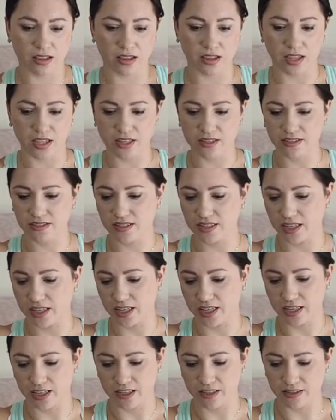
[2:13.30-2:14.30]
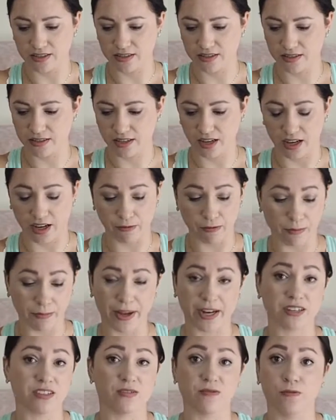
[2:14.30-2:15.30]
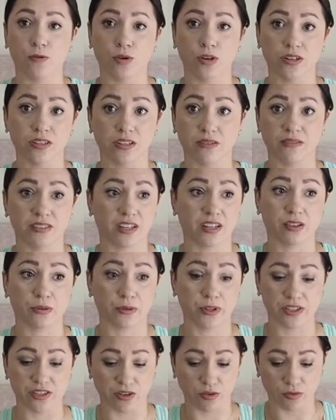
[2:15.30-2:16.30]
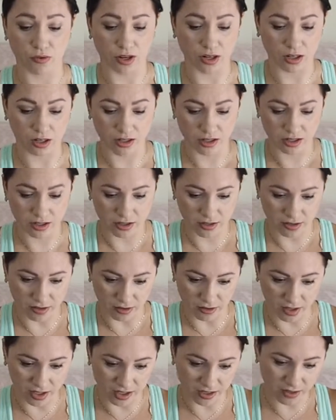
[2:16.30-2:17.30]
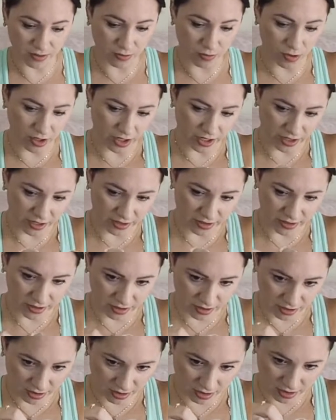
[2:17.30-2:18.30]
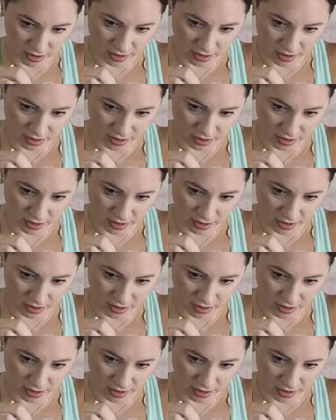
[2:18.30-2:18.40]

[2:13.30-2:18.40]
this is, I went back to the 4s. I was like 3s don't work. So this was,